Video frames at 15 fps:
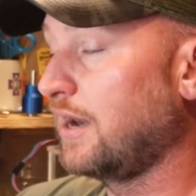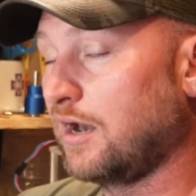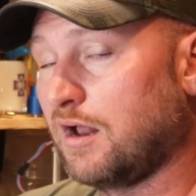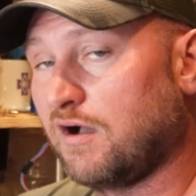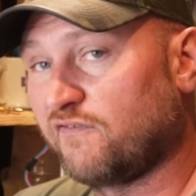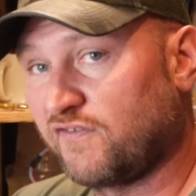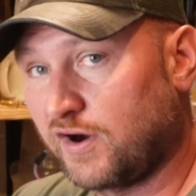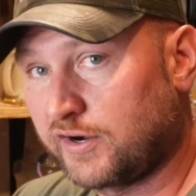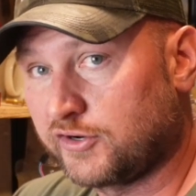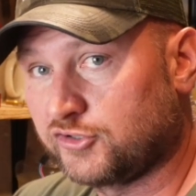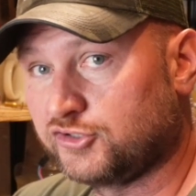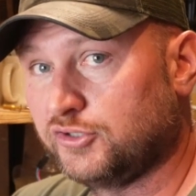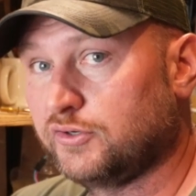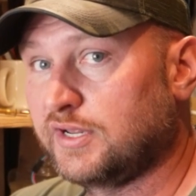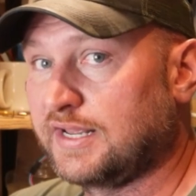on how far you're
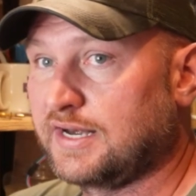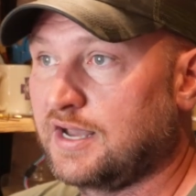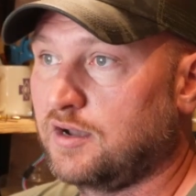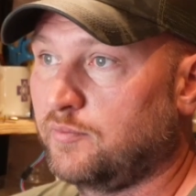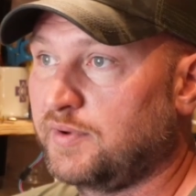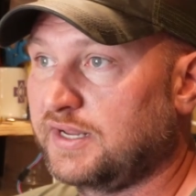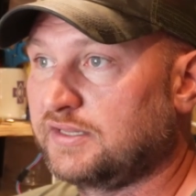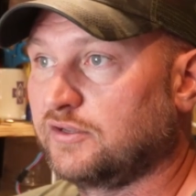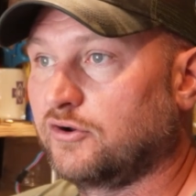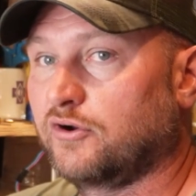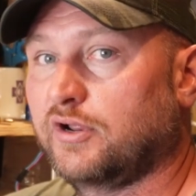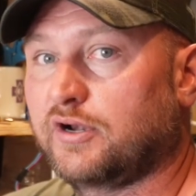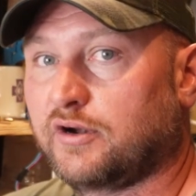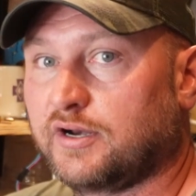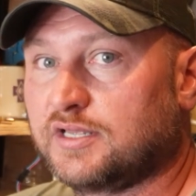shooting and how big the
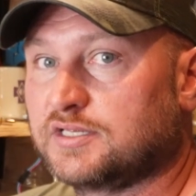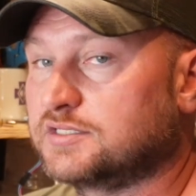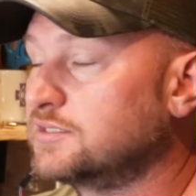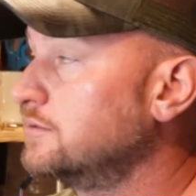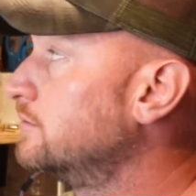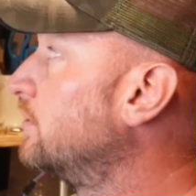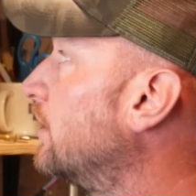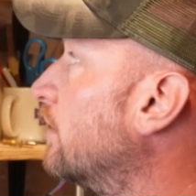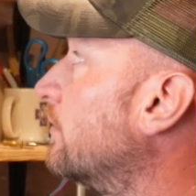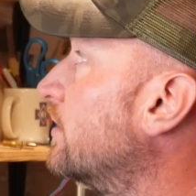critter is, you know,